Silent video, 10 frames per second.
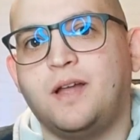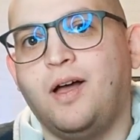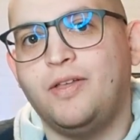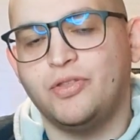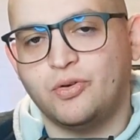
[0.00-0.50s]

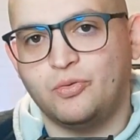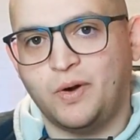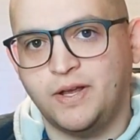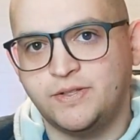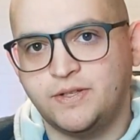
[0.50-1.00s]
on the
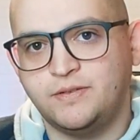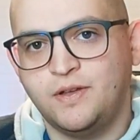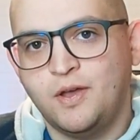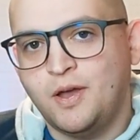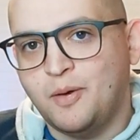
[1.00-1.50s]
horizon,
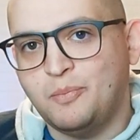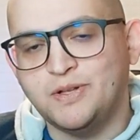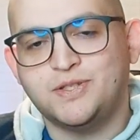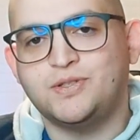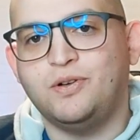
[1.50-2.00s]

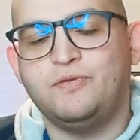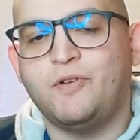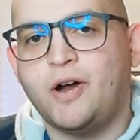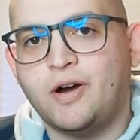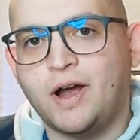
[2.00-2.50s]
but so
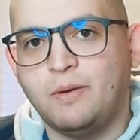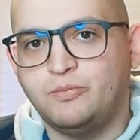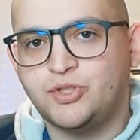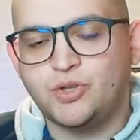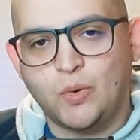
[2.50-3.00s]
far I'm
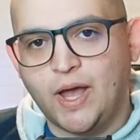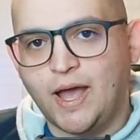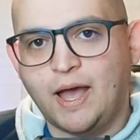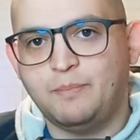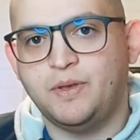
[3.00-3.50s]
so
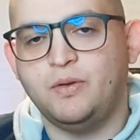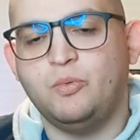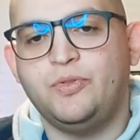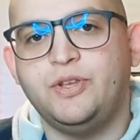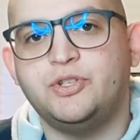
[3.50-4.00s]
happy
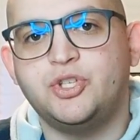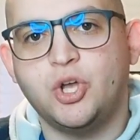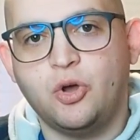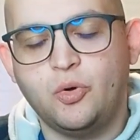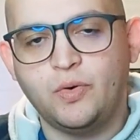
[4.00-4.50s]
with the
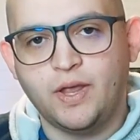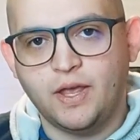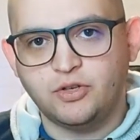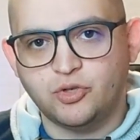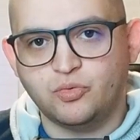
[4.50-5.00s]
tone
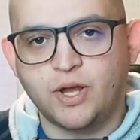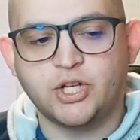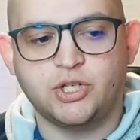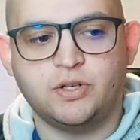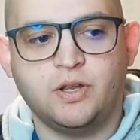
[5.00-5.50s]
and
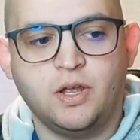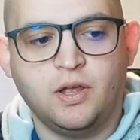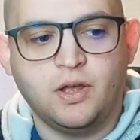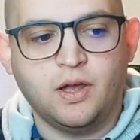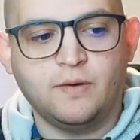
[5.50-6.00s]
direction
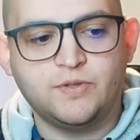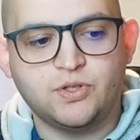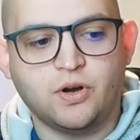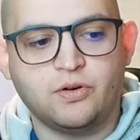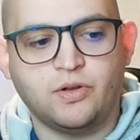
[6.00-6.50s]
of
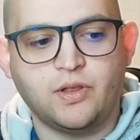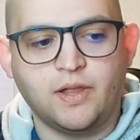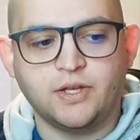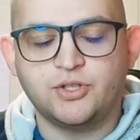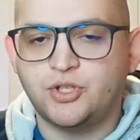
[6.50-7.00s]
Stargirl, The
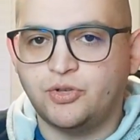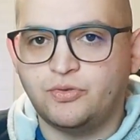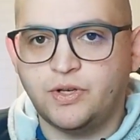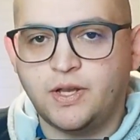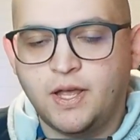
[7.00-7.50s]
Lost
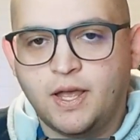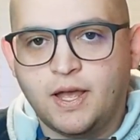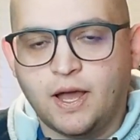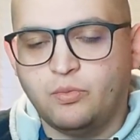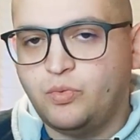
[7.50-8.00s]
Children.
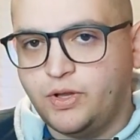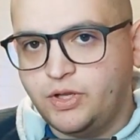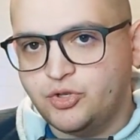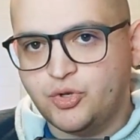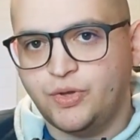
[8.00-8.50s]
I really
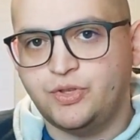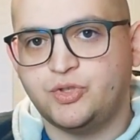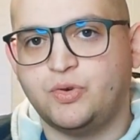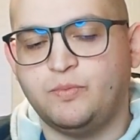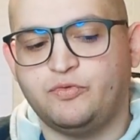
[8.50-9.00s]
enjoyed the
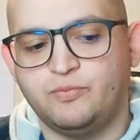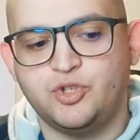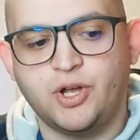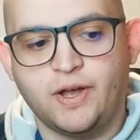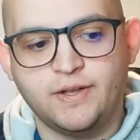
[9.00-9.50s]
script from
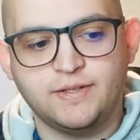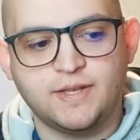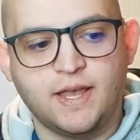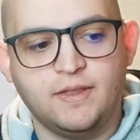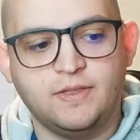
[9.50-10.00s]
Johns
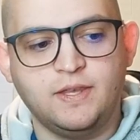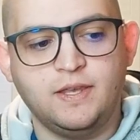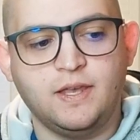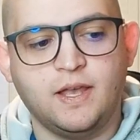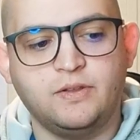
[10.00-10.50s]
and
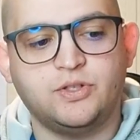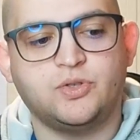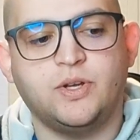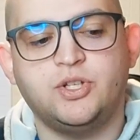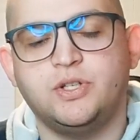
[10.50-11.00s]
the
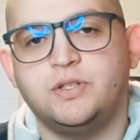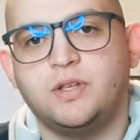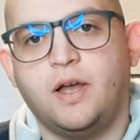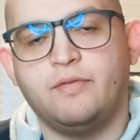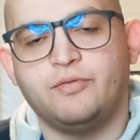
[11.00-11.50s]
illustrations
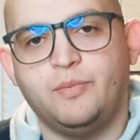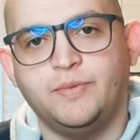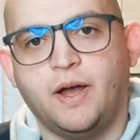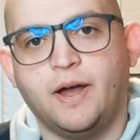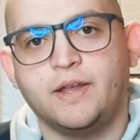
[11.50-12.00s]
from
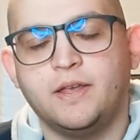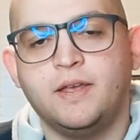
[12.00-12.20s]
Nauck.